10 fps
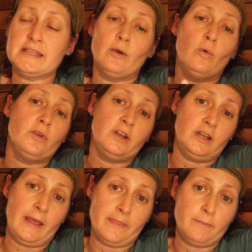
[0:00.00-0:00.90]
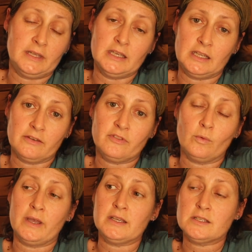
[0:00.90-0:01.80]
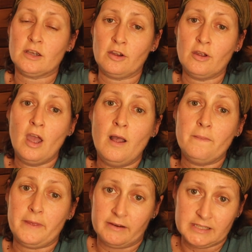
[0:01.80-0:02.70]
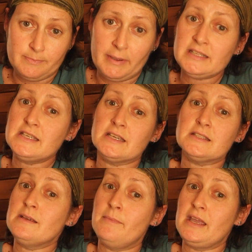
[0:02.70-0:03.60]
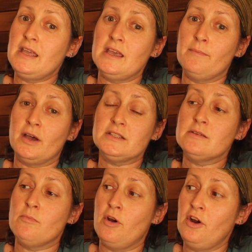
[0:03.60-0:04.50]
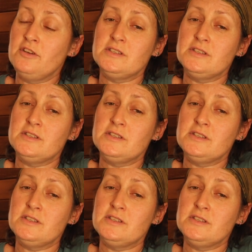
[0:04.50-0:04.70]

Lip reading: They ordered it at the beginning of the week, so they're expecting it to be here by tomorrow.